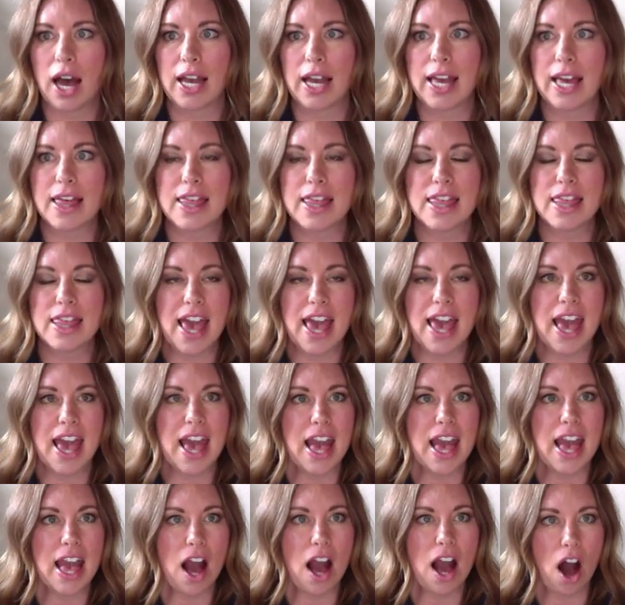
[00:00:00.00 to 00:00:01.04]

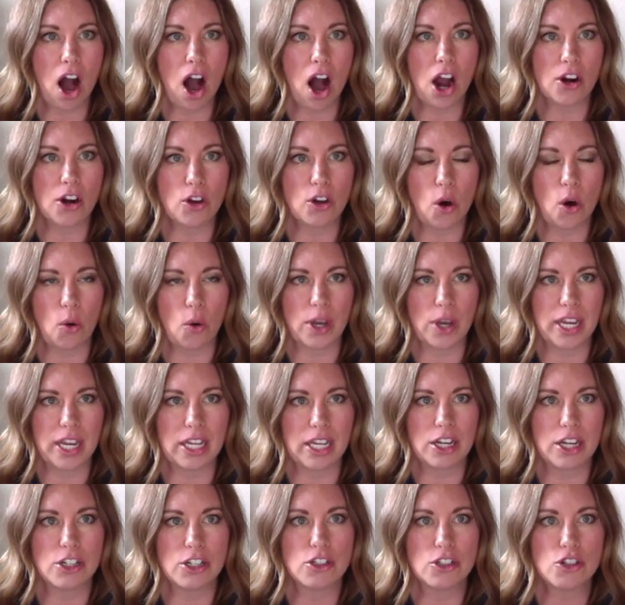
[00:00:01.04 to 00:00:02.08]
They are going
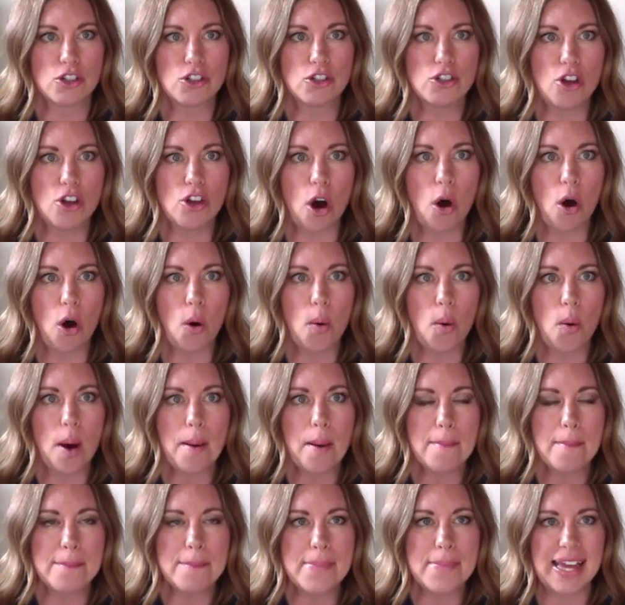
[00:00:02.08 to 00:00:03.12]
so
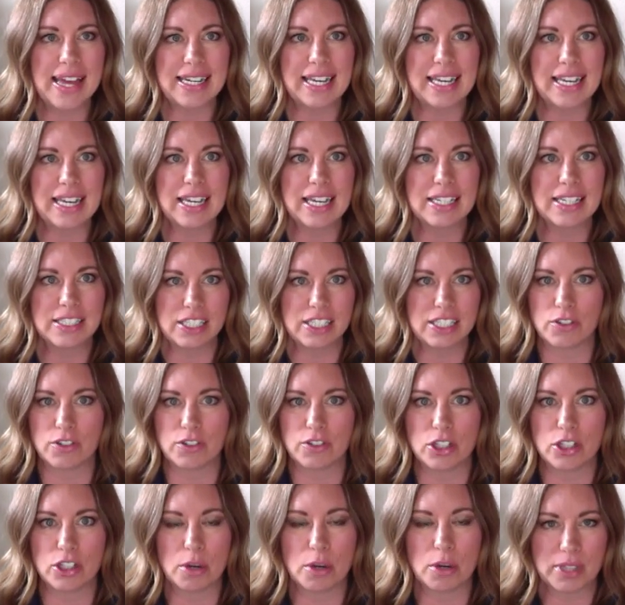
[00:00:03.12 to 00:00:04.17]
many
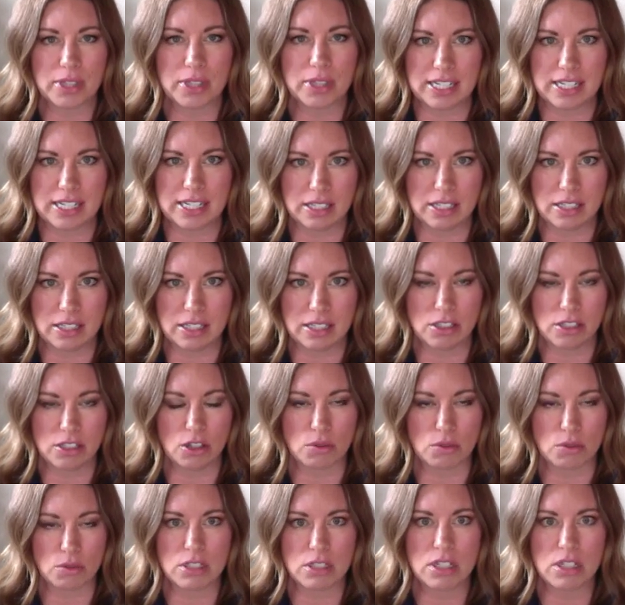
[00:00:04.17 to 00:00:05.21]
different places,
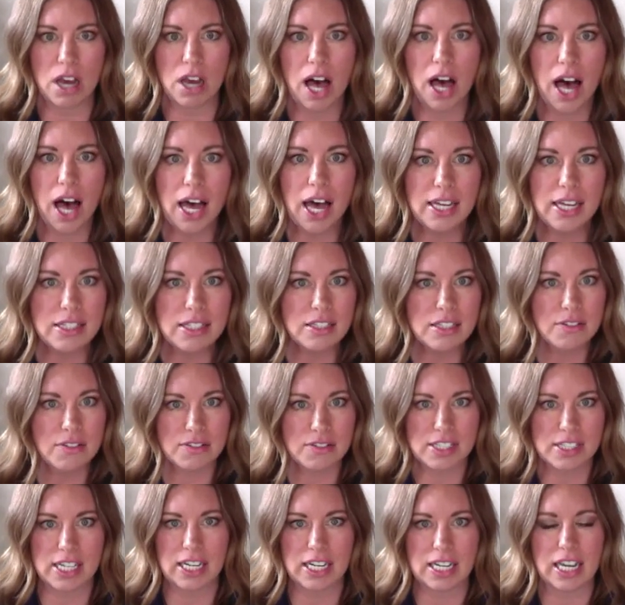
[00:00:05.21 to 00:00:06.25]
so tons of
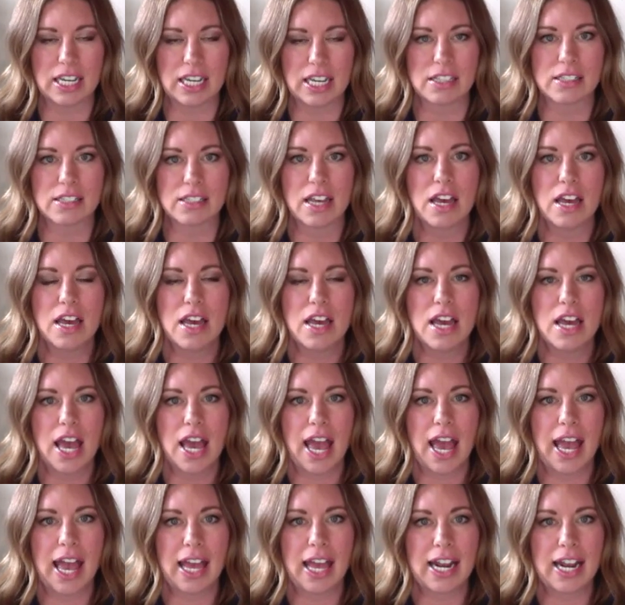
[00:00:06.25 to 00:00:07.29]
cities,
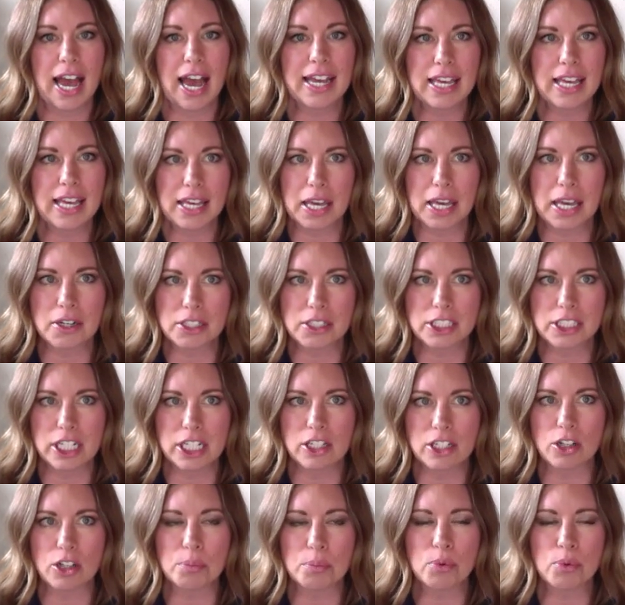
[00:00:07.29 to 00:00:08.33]
and I can guarantee
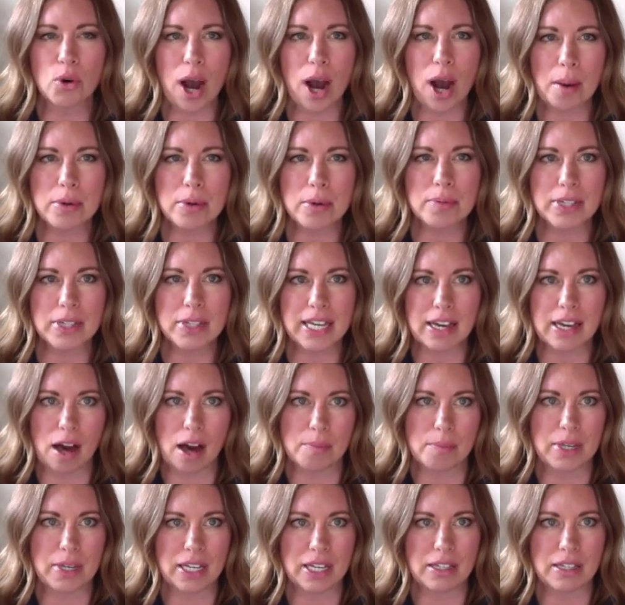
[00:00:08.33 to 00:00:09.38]
they're probably
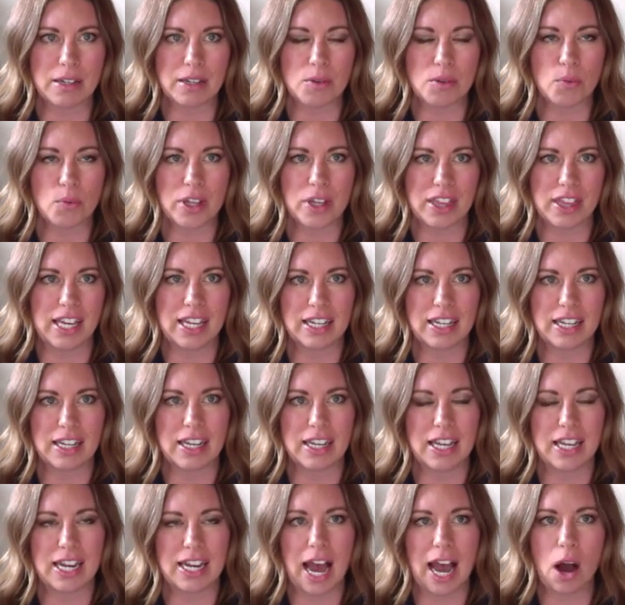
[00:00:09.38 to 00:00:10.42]
coming within
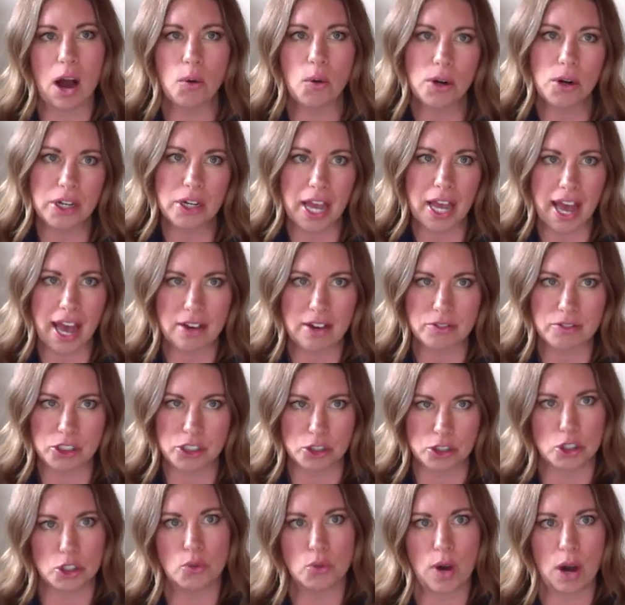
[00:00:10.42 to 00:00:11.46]
an hour and a half to
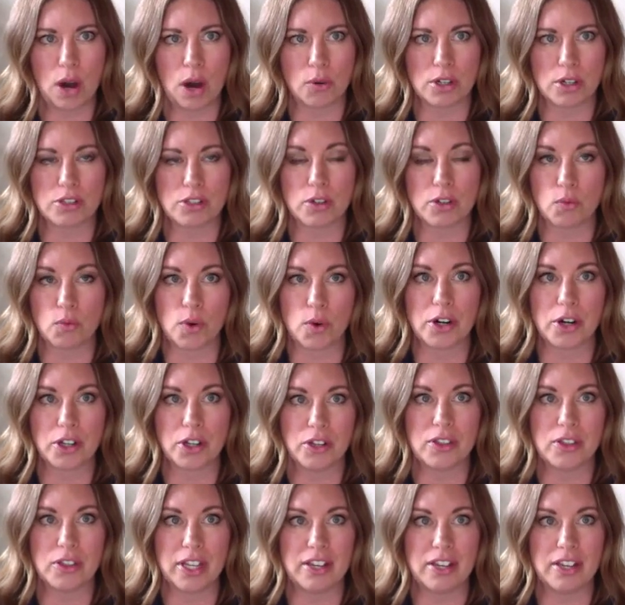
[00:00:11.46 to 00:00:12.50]
2 hours of where you
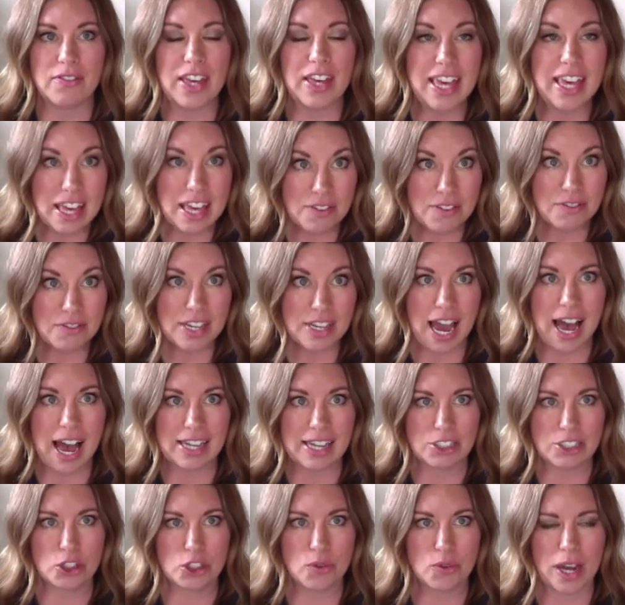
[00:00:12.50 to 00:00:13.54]
live, if not
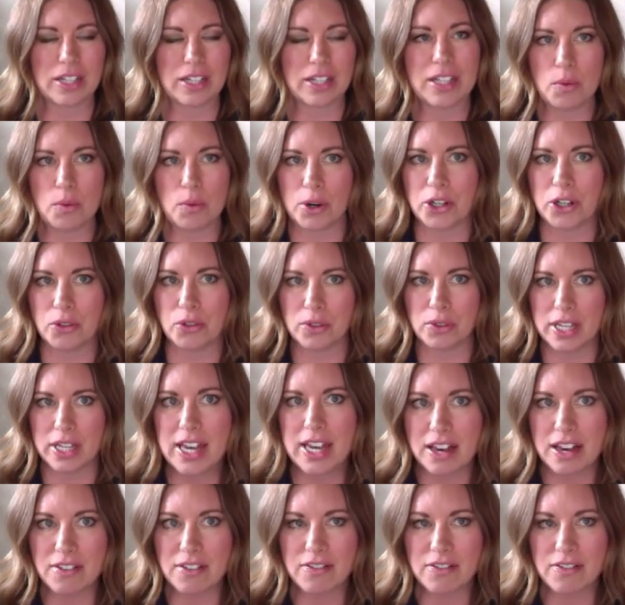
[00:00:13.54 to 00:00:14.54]
directly where you live.